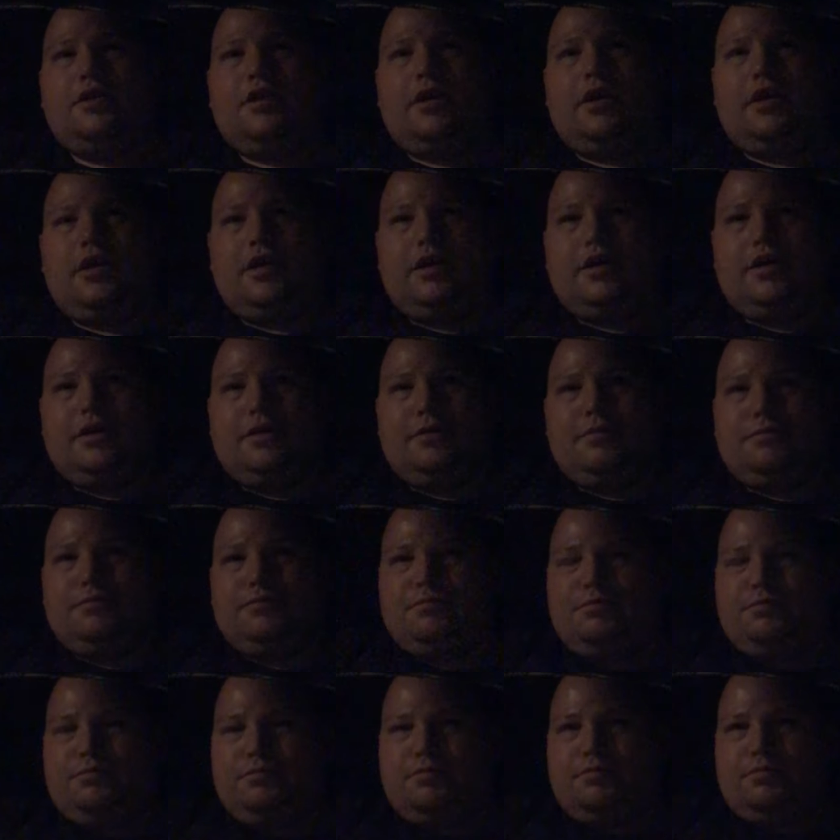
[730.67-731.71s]

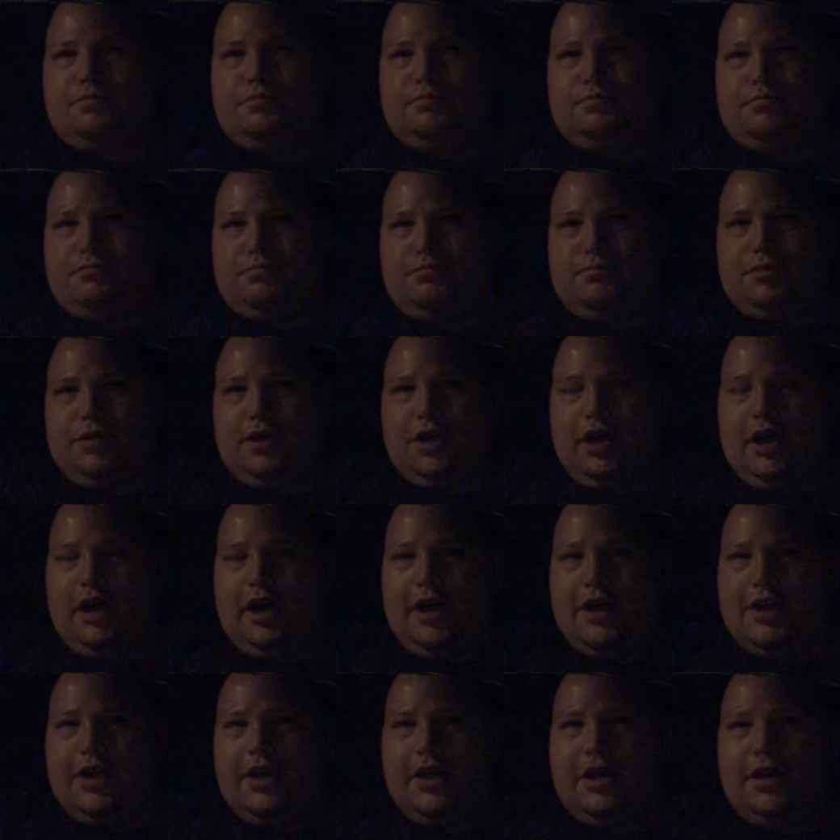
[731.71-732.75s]

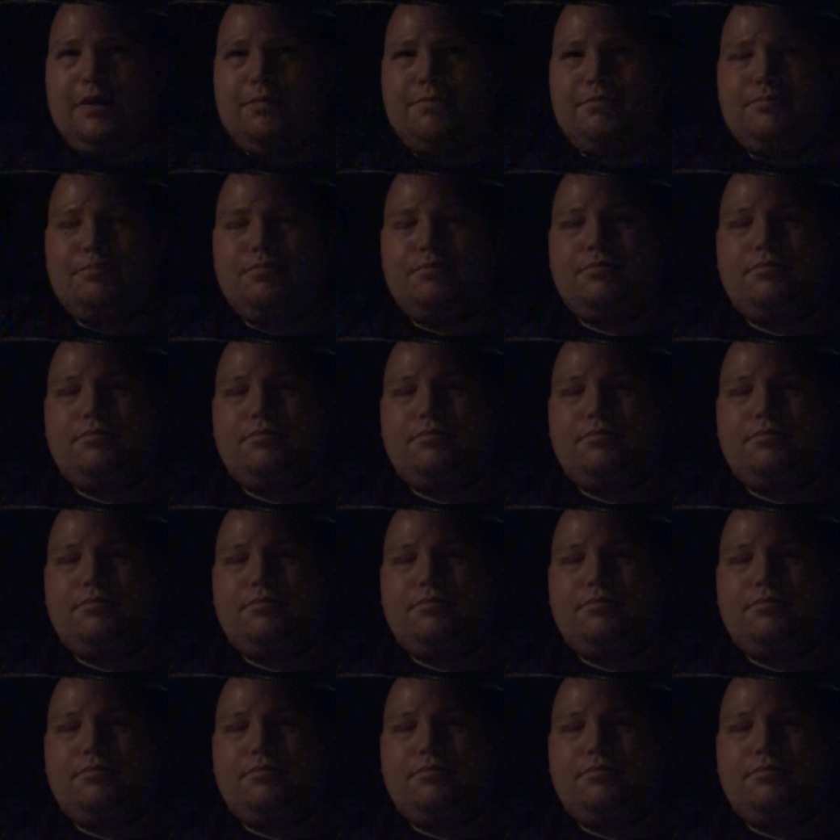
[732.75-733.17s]
got up,